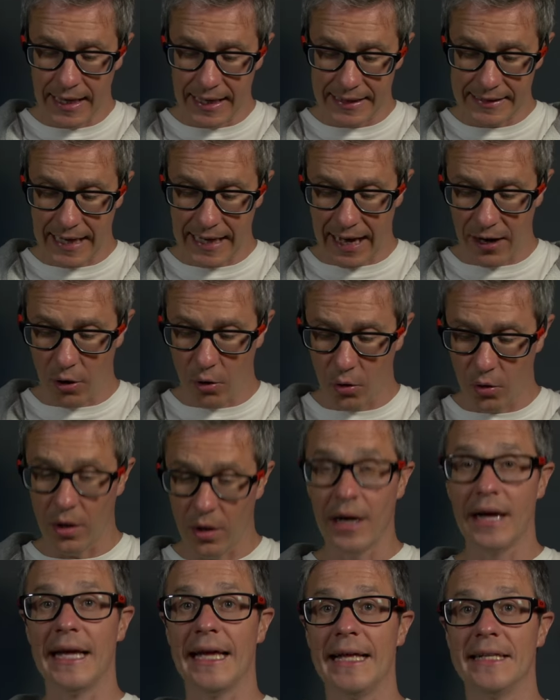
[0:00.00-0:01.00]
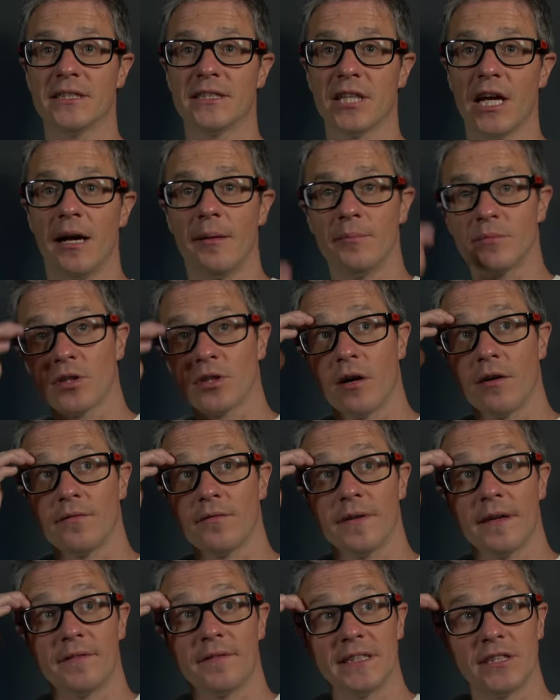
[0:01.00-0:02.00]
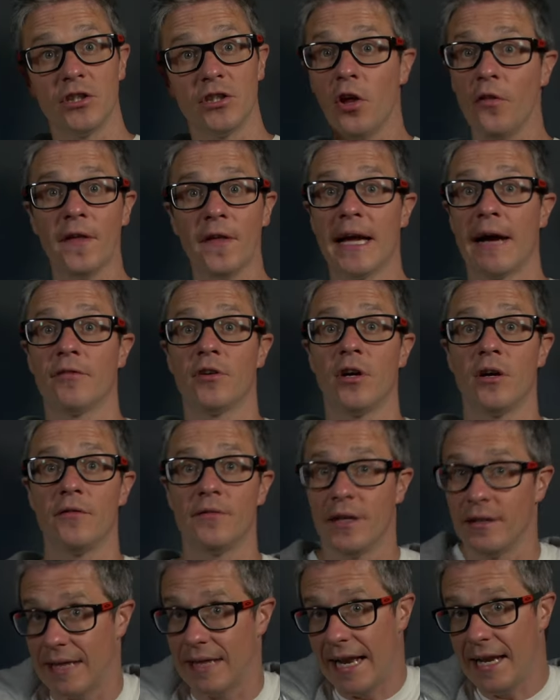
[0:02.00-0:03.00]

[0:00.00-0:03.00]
Now, in terms of if there's nothing I've covered,